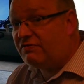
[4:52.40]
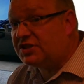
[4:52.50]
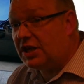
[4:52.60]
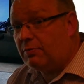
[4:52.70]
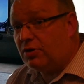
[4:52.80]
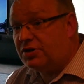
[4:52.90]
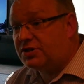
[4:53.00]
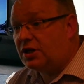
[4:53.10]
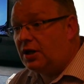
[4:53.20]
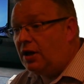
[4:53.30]
for
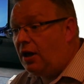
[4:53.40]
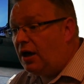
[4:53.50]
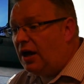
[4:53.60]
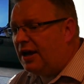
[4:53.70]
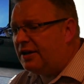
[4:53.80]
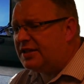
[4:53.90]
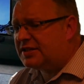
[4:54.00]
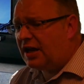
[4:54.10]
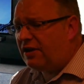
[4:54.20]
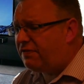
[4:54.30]
cinemas,
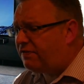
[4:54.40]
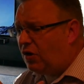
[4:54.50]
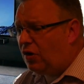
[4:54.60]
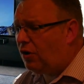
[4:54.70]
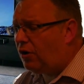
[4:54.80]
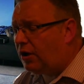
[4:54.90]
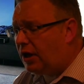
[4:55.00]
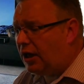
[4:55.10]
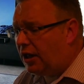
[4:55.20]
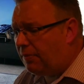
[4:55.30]
designed for
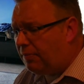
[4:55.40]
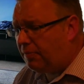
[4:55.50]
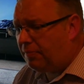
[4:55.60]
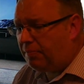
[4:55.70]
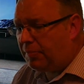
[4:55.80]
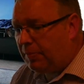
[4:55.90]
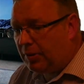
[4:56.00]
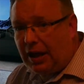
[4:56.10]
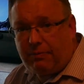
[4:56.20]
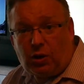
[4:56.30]

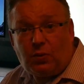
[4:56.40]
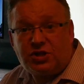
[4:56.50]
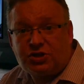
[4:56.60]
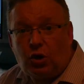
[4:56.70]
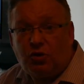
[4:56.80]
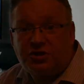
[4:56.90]
people like me who install